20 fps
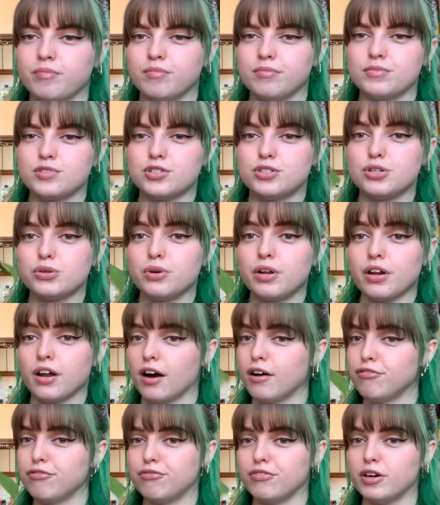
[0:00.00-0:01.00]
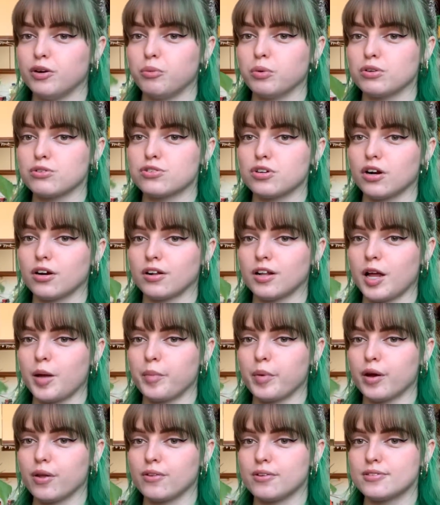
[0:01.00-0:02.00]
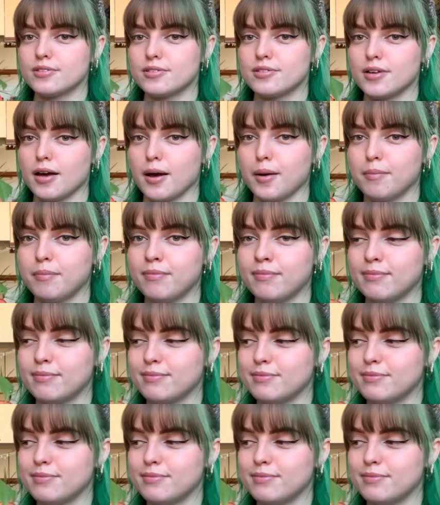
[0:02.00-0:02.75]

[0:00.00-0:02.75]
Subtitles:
soon enough, it will start climbing on this stem.